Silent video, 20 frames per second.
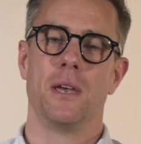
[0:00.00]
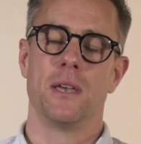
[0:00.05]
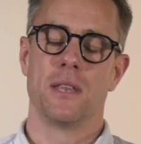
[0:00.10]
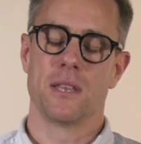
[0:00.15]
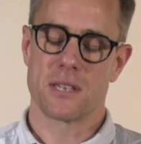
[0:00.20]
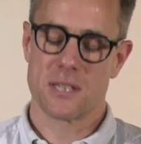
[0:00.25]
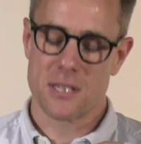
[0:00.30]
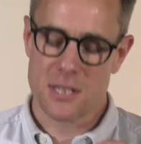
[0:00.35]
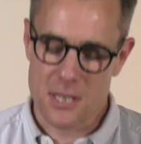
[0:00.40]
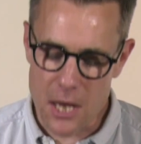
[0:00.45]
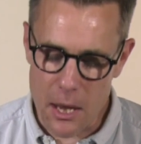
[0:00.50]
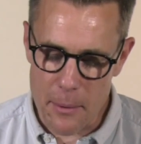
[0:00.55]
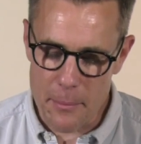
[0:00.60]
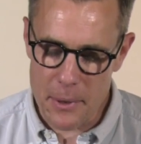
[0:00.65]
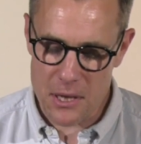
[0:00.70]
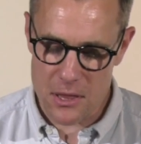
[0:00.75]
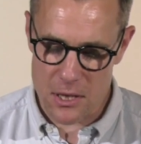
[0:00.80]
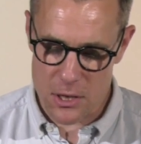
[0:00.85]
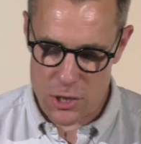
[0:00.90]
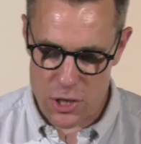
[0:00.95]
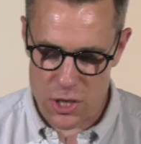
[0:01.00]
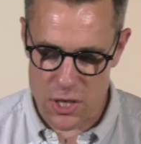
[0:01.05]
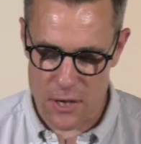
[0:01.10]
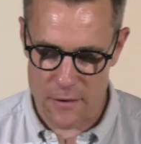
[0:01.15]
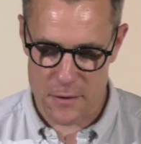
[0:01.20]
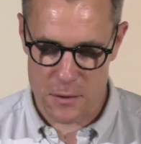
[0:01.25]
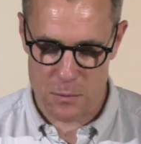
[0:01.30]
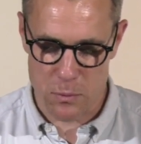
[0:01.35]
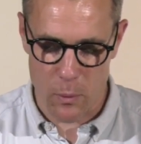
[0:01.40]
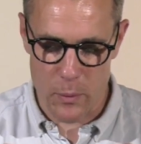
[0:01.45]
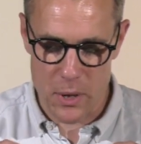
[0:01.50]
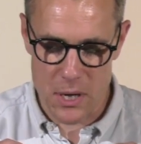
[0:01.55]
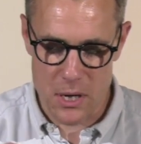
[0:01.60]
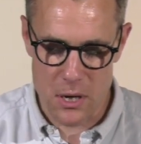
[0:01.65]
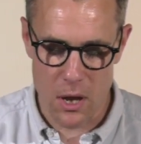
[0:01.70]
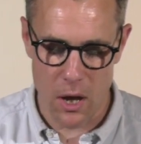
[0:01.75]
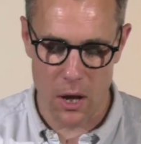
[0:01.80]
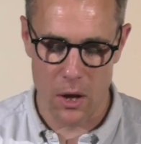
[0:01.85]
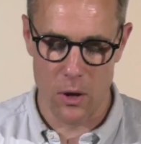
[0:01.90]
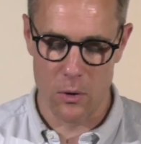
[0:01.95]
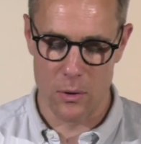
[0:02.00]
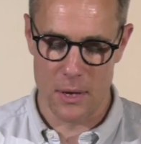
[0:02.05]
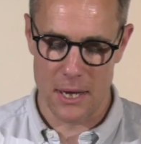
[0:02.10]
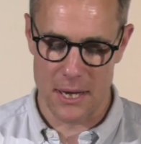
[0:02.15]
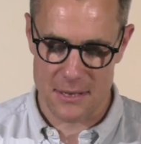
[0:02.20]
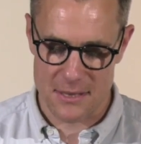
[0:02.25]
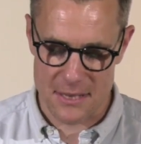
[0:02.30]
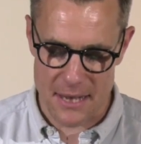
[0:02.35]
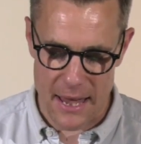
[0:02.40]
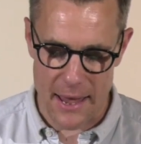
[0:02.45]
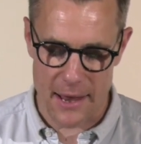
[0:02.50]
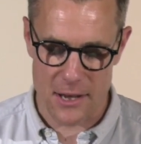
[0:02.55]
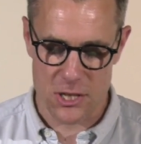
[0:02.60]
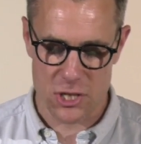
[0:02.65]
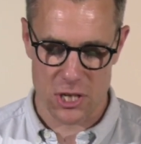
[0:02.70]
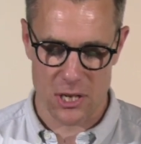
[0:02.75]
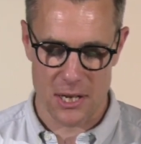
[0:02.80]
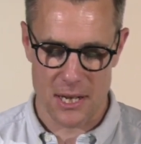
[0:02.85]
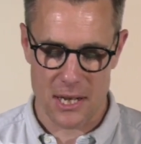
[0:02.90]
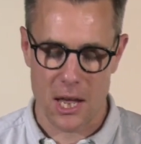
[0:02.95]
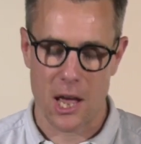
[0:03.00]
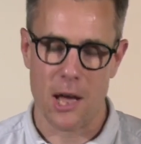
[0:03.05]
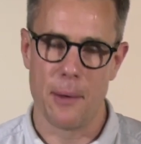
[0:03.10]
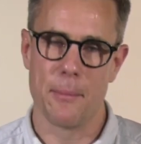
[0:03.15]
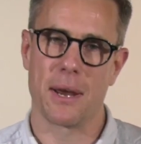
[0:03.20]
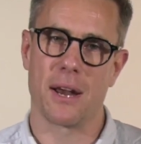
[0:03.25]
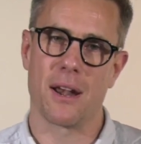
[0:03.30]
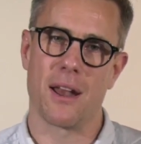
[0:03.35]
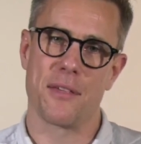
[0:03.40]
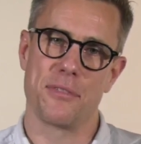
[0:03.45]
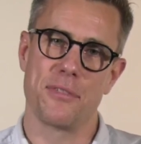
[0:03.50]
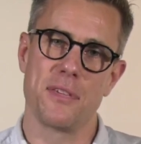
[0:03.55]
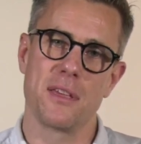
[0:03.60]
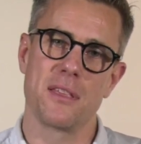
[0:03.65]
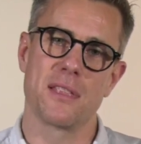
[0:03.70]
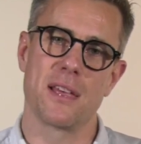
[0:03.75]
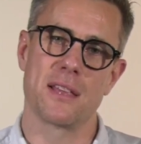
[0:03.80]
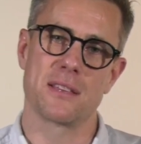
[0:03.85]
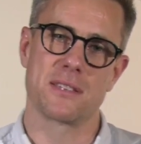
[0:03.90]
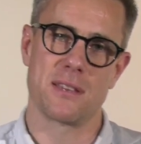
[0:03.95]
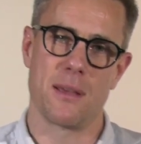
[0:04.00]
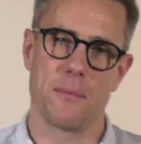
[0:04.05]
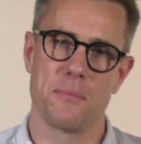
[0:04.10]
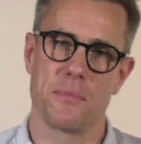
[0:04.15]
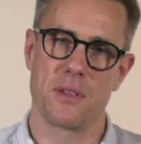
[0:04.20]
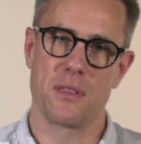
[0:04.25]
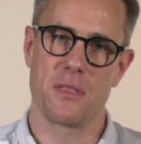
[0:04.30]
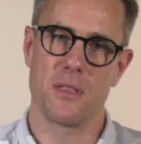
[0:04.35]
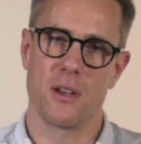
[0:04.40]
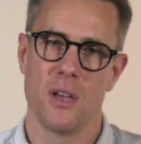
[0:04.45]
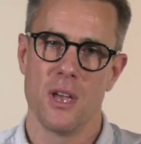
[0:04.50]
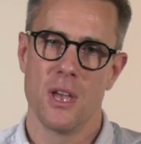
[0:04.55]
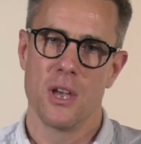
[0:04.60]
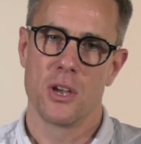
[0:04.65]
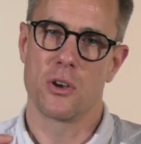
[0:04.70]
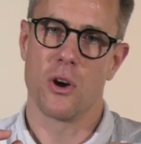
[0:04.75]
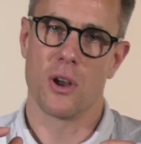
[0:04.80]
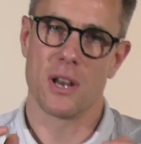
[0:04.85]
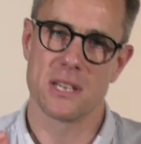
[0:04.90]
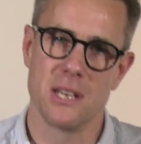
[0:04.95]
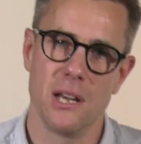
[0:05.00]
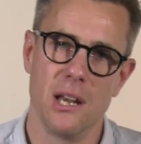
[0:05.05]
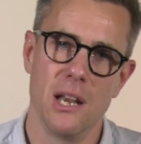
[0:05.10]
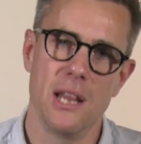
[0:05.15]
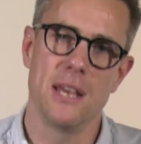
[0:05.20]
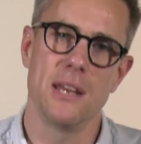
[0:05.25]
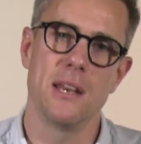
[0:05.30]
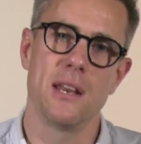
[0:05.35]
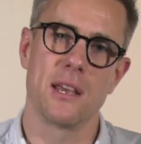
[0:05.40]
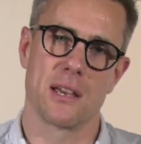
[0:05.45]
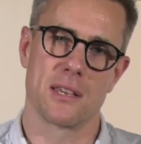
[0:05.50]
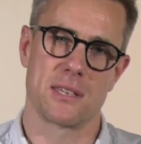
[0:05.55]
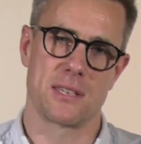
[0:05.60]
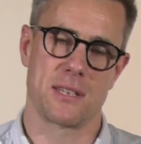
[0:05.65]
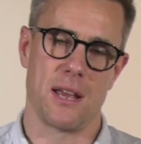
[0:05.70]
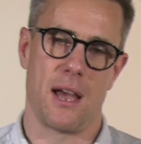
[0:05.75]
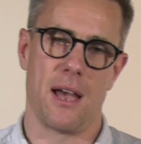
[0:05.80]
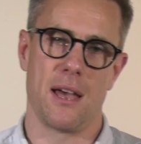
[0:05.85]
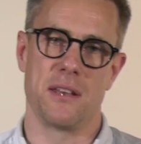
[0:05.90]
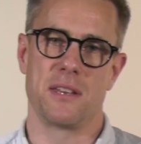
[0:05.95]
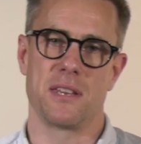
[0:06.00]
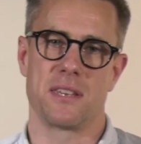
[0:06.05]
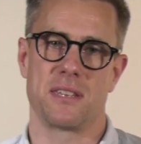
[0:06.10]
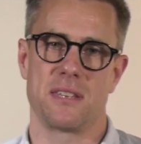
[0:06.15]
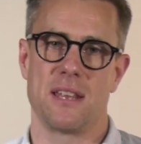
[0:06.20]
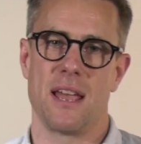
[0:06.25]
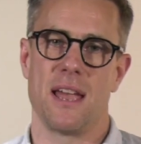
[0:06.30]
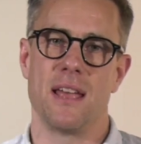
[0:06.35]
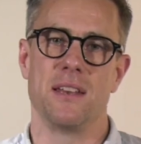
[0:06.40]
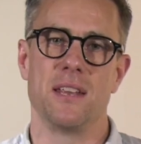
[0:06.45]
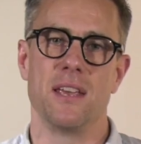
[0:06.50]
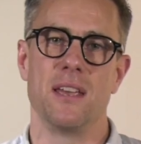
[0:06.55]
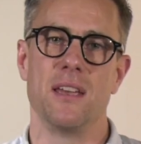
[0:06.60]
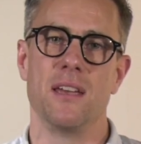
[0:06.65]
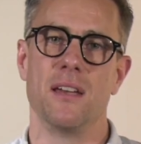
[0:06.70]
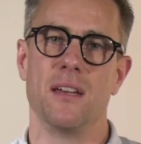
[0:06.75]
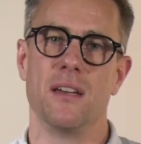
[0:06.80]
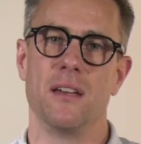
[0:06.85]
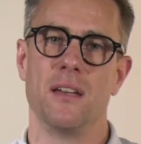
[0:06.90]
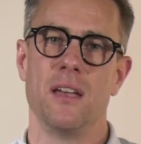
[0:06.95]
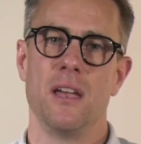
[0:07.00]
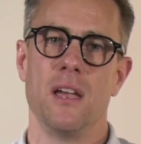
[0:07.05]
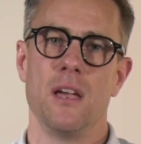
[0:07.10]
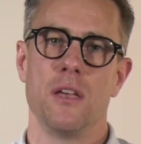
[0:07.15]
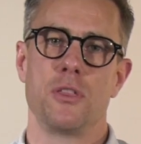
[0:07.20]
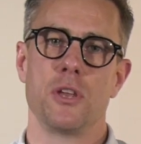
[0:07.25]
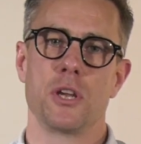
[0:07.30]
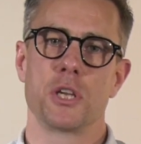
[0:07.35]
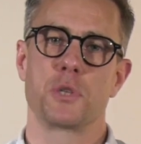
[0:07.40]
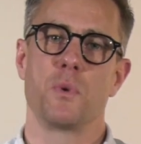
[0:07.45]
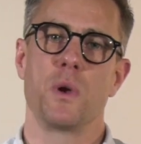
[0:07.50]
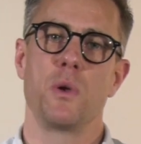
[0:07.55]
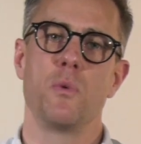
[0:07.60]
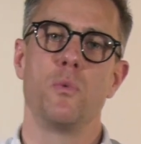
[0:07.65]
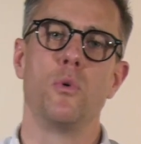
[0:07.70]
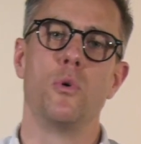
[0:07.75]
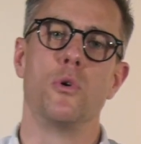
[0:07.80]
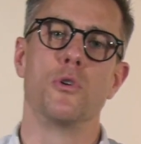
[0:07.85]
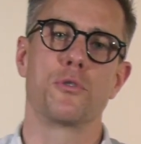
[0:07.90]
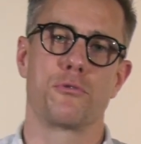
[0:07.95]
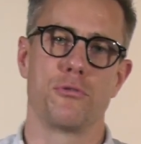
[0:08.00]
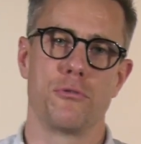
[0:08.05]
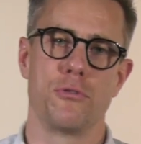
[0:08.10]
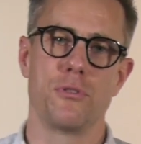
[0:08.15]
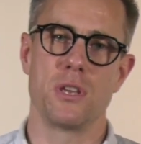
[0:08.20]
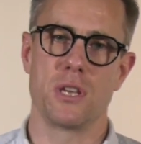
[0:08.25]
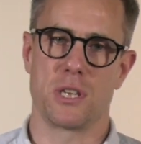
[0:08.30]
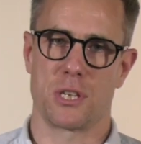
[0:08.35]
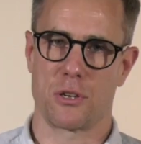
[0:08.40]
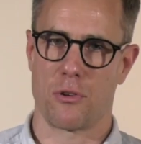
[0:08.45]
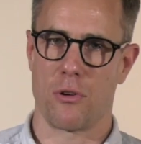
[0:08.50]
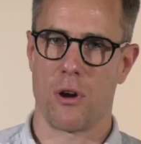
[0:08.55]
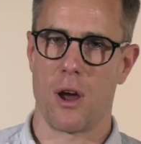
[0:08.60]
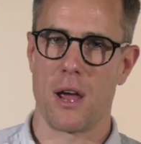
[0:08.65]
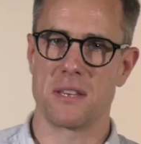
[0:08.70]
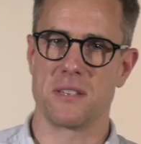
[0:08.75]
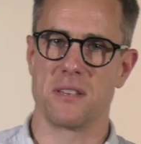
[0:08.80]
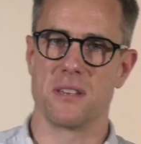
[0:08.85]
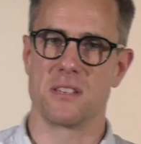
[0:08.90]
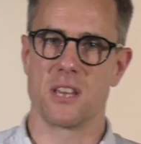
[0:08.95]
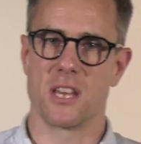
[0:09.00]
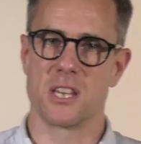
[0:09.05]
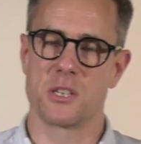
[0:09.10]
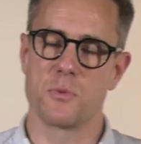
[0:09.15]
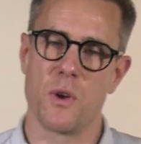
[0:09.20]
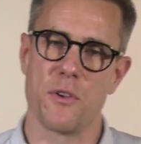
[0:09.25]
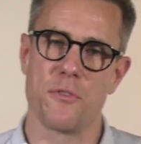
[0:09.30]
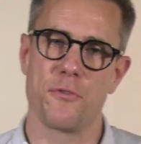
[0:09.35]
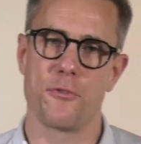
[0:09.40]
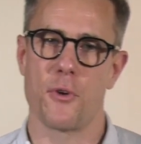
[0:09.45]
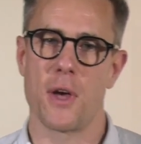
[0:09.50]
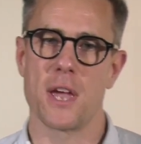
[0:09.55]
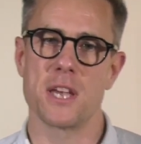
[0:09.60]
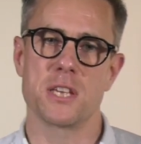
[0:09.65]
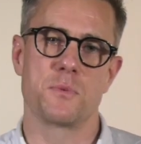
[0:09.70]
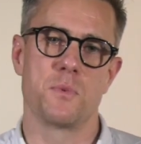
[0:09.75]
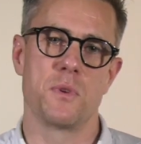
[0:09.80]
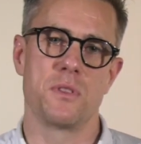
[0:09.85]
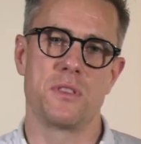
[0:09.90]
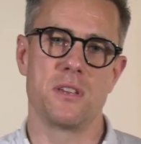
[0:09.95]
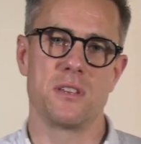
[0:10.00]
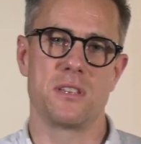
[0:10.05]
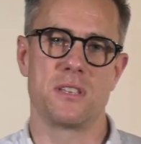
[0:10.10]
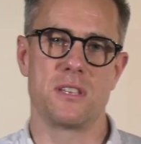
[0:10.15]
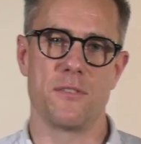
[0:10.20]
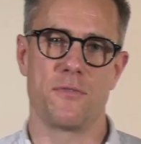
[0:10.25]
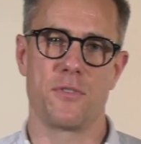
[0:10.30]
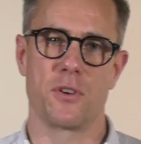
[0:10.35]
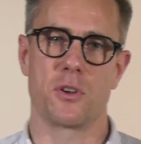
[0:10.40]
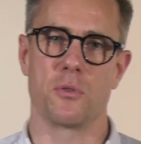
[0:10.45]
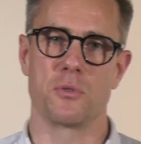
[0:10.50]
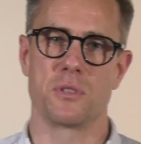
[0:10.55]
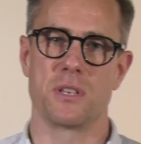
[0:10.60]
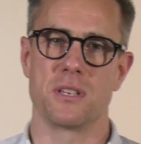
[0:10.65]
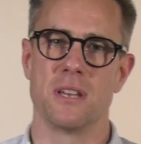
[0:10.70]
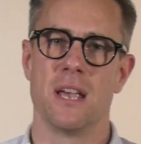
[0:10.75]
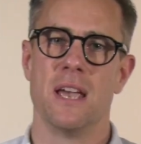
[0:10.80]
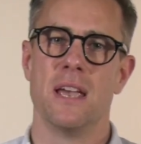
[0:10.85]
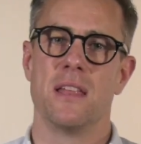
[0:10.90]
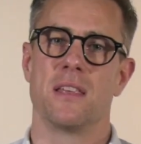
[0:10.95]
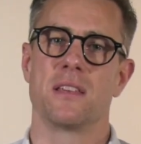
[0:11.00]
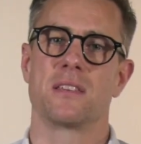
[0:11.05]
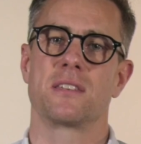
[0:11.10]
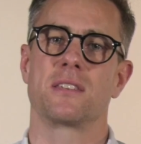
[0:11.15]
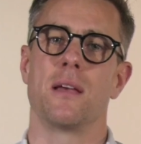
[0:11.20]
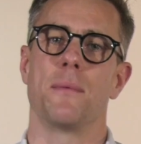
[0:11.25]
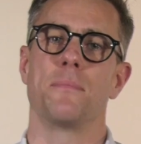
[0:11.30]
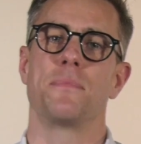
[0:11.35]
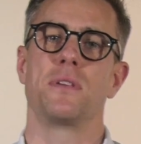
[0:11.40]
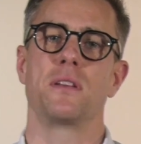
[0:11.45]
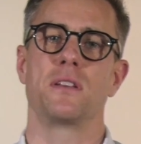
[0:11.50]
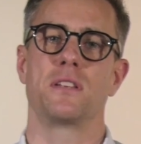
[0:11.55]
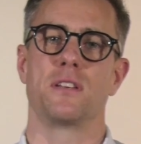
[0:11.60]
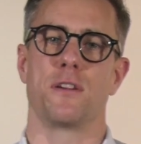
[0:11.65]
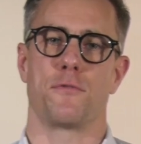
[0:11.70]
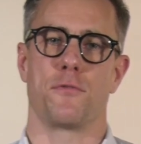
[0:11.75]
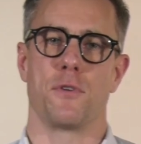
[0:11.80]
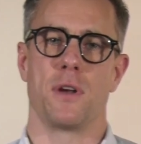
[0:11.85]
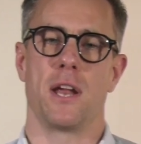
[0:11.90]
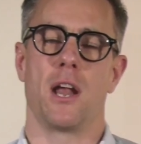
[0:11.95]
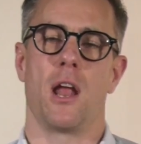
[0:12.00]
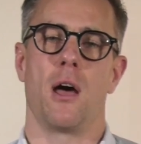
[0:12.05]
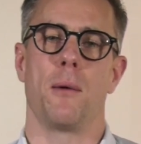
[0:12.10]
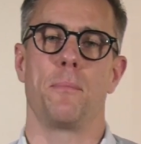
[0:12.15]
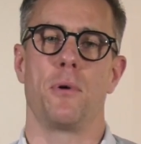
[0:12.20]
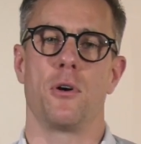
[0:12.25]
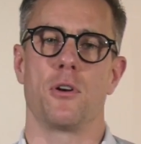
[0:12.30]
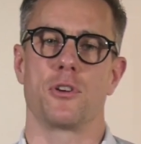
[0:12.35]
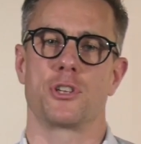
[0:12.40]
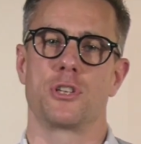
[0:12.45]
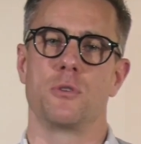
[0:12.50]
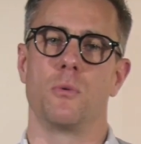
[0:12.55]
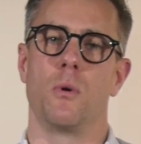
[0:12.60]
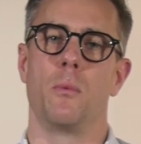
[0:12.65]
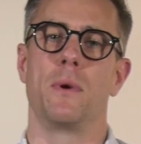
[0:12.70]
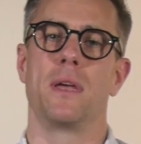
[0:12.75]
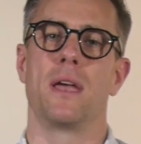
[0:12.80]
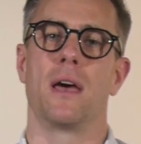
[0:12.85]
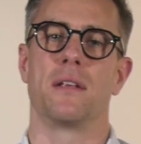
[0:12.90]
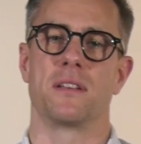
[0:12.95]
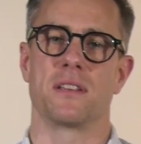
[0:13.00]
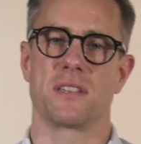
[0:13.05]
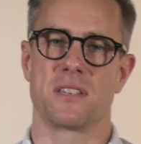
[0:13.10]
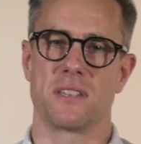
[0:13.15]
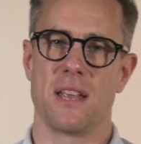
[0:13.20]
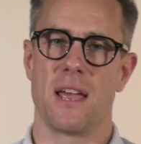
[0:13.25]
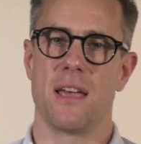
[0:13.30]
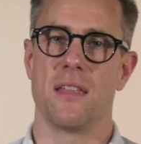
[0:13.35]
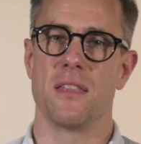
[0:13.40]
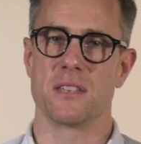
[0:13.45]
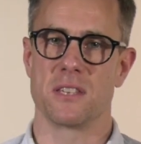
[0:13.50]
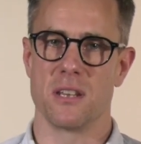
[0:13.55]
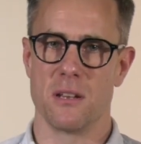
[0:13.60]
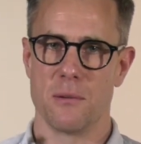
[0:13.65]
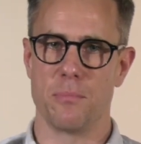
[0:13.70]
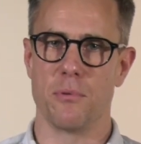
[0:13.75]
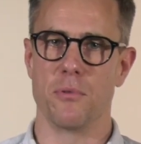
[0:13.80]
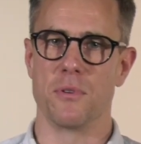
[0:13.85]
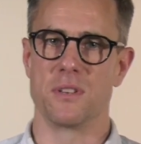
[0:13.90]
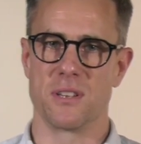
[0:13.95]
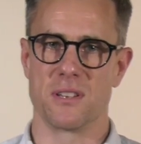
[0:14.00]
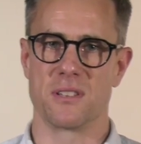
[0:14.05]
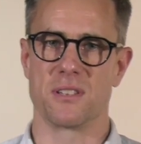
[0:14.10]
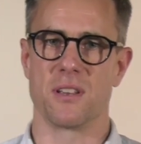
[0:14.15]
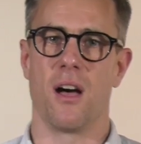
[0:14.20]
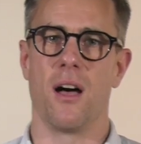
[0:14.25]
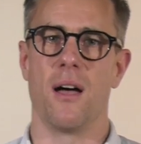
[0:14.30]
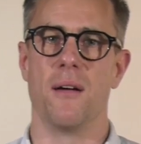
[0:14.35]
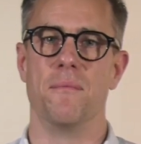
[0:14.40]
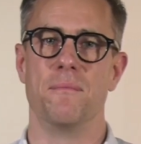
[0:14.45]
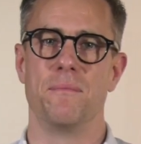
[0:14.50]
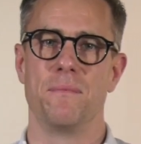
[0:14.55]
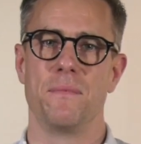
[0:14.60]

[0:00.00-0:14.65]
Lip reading: There's something that shifts when we know it's actually coming. And I think that's something that God is leading us to understand here. That as we walk through these crises, as we're faced with these difficulties, there's something different in our posture when we understand there's an appointed time.